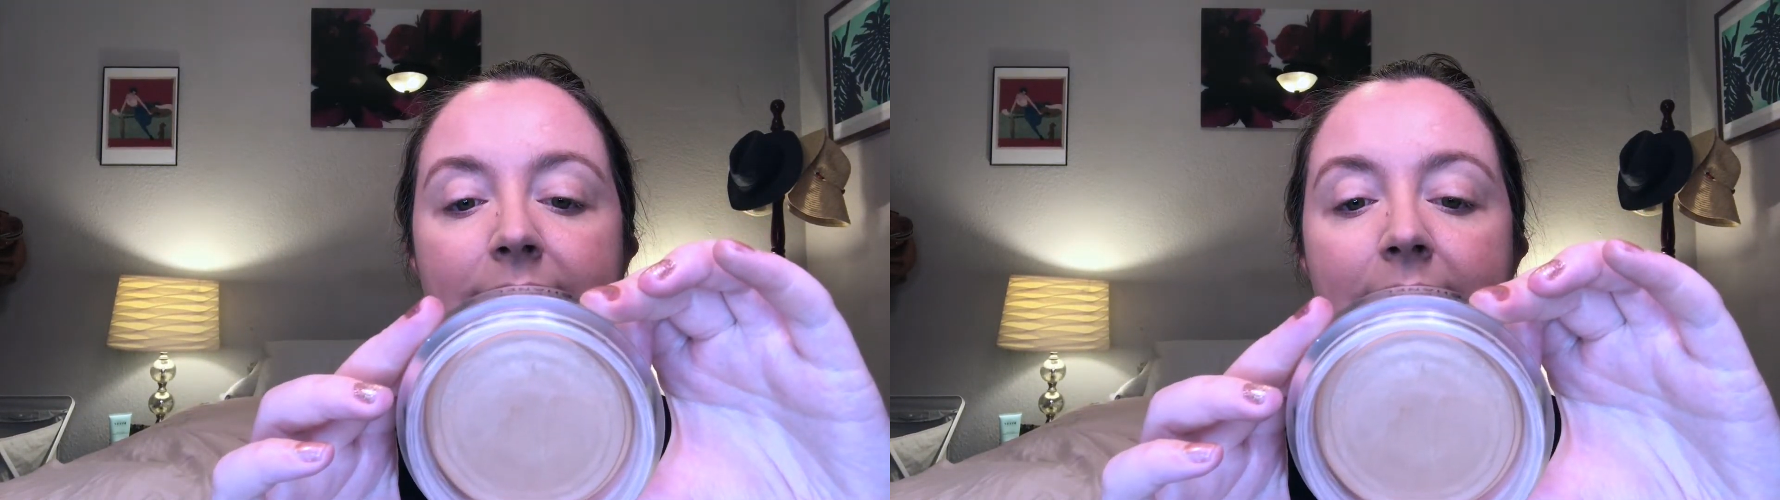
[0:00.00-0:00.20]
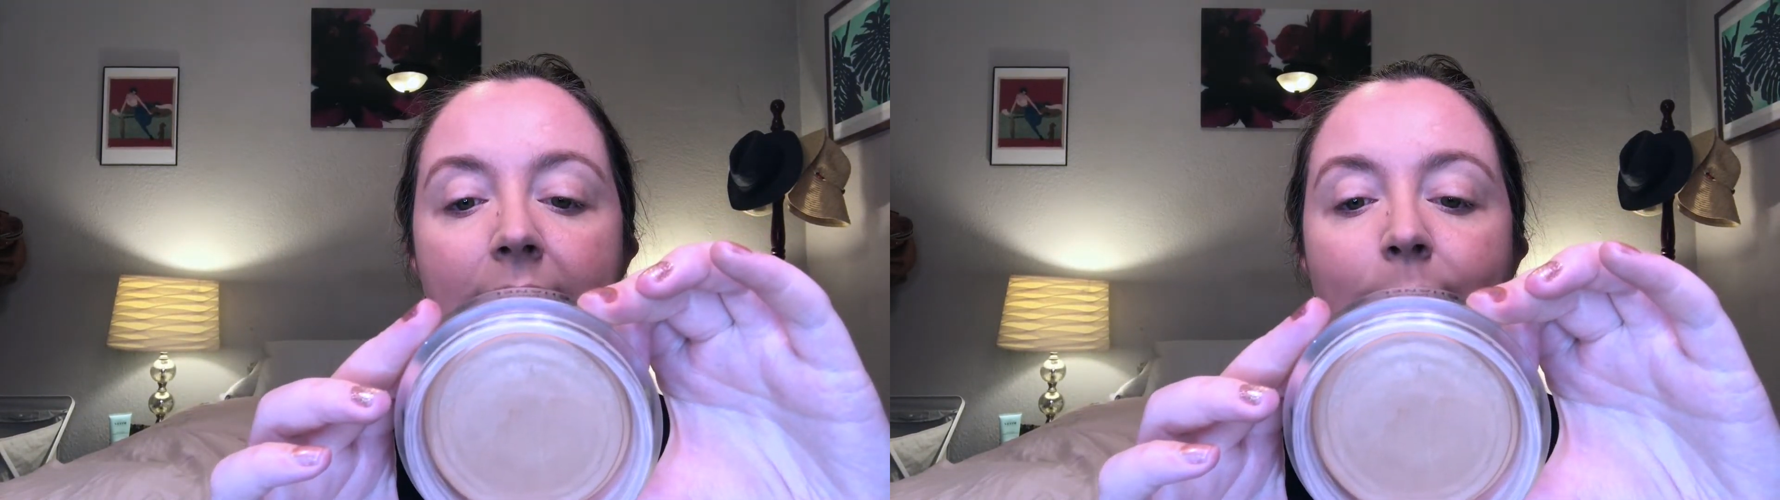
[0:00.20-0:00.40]

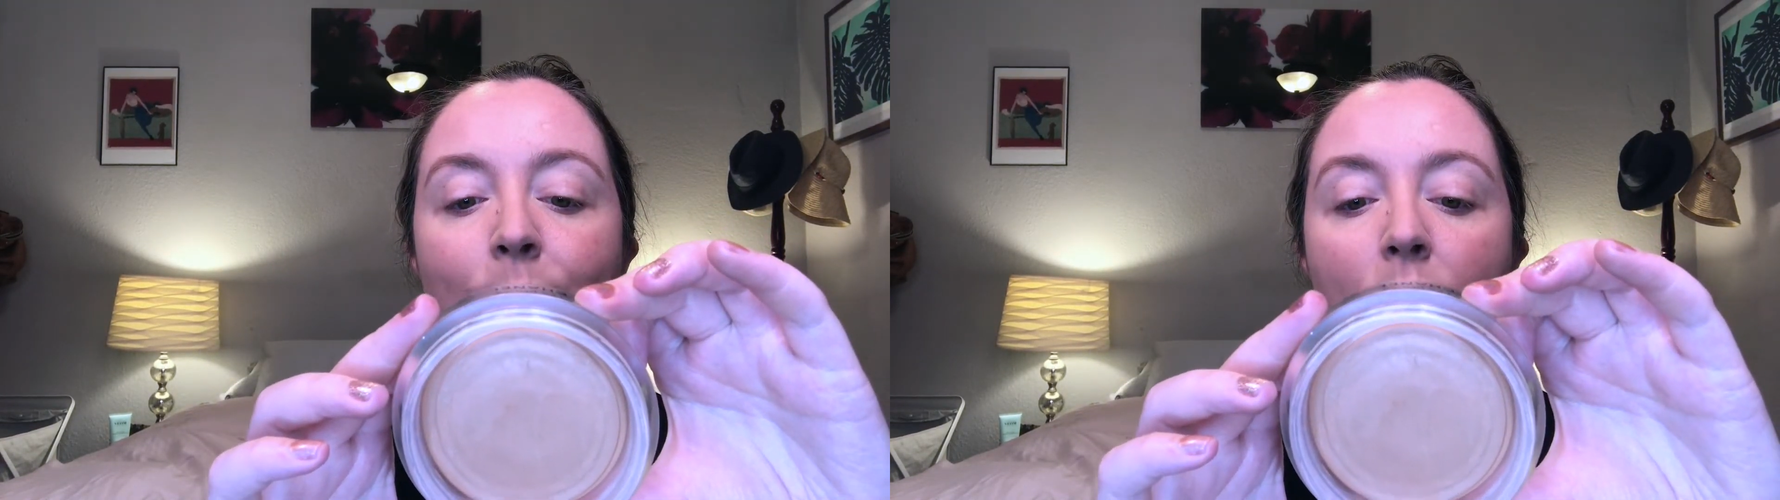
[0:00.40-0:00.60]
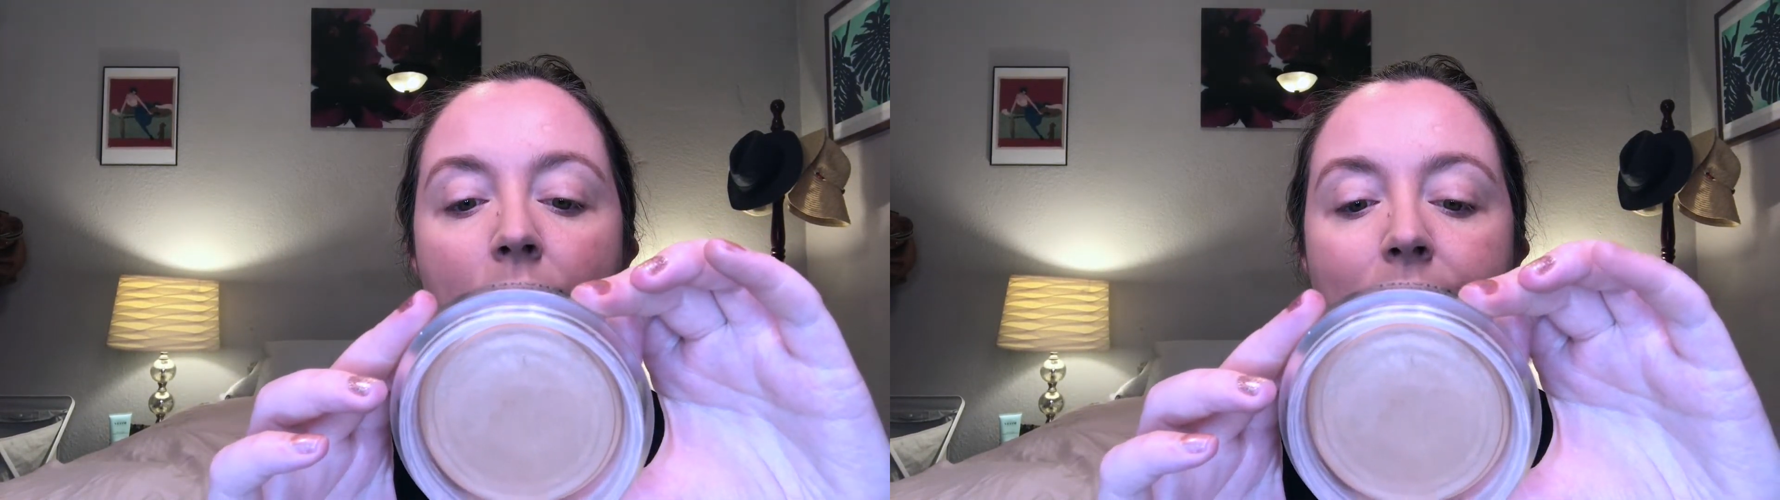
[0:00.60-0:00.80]
Tan
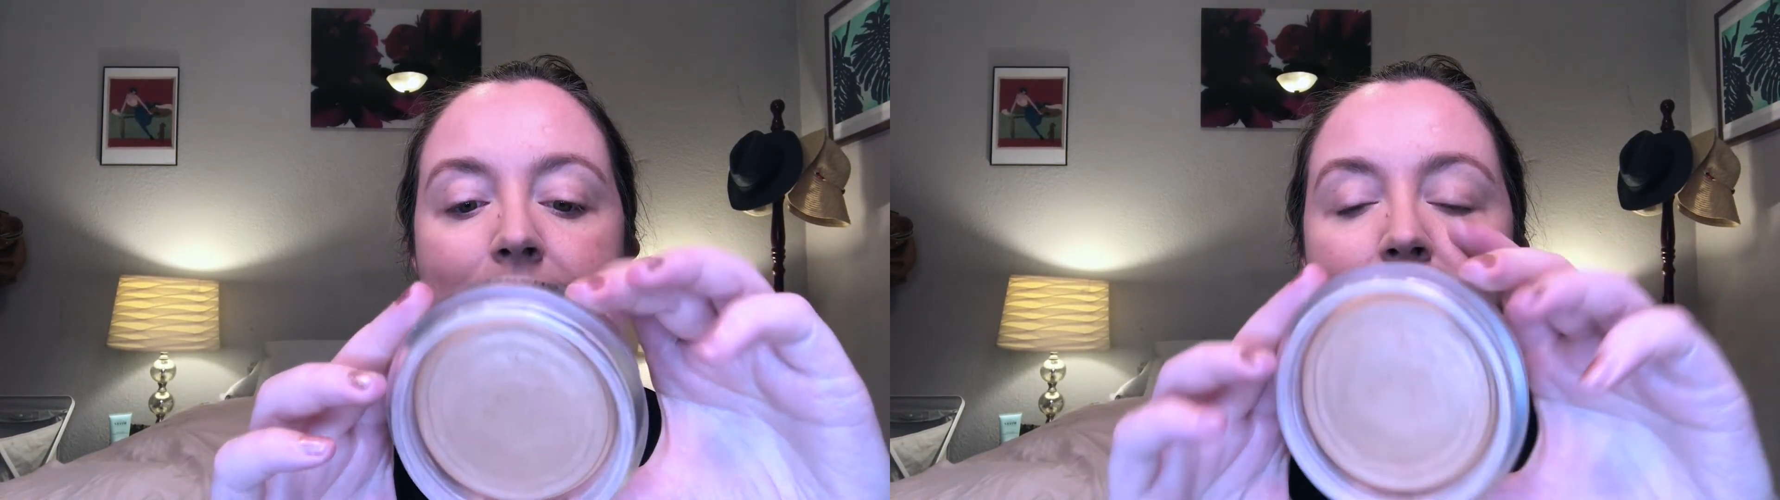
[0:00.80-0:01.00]
Bronze